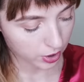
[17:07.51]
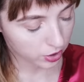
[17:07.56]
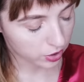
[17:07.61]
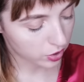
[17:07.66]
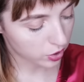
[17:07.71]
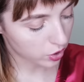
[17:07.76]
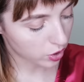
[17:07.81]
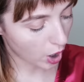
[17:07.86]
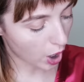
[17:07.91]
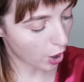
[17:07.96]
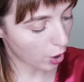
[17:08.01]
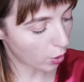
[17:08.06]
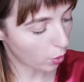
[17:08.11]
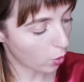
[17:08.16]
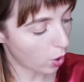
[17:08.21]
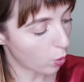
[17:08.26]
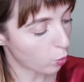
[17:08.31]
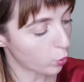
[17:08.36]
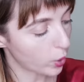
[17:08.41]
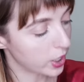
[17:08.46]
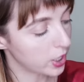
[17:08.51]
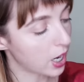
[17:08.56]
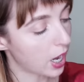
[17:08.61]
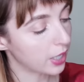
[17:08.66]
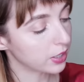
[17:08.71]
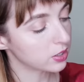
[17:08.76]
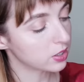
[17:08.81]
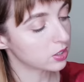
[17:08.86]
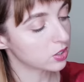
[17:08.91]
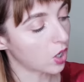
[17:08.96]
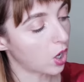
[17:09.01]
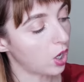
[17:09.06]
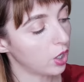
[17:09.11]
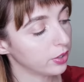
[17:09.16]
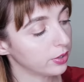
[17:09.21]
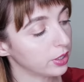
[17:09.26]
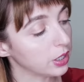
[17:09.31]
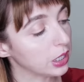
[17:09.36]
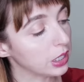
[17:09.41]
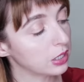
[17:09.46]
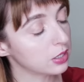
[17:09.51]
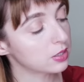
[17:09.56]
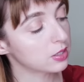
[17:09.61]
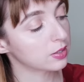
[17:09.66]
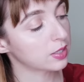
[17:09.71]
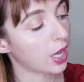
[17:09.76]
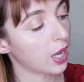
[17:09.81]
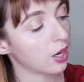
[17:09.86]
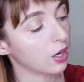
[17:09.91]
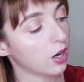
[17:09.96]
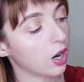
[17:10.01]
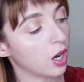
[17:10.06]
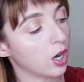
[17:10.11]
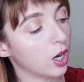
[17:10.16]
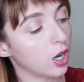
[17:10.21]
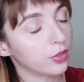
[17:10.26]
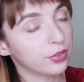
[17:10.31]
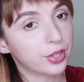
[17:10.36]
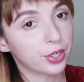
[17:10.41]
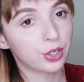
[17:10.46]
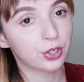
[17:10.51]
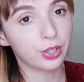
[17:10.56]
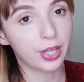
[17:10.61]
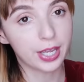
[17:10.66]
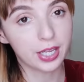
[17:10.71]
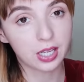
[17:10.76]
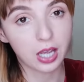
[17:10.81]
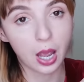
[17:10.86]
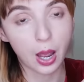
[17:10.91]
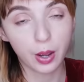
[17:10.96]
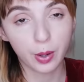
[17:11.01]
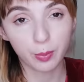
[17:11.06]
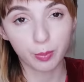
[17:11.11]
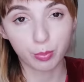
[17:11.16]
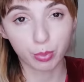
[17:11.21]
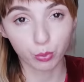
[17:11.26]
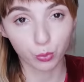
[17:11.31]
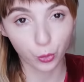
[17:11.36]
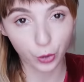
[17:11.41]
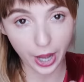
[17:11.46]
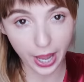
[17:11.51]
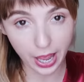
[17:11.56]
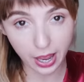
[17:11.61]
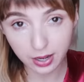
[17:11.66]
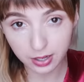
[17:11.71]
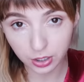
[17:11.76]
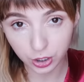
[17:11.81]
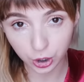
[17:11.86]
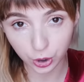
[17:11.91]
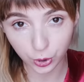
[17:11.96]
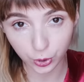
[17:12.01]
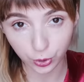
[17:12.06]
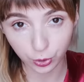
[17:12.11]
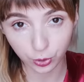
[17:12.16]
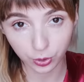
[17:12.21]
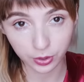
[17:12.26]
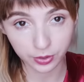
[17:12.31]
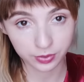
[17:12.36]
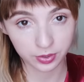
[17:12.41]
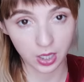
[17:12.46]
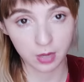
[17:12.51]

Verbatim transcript: So when I saw these, they're, they're like brand new.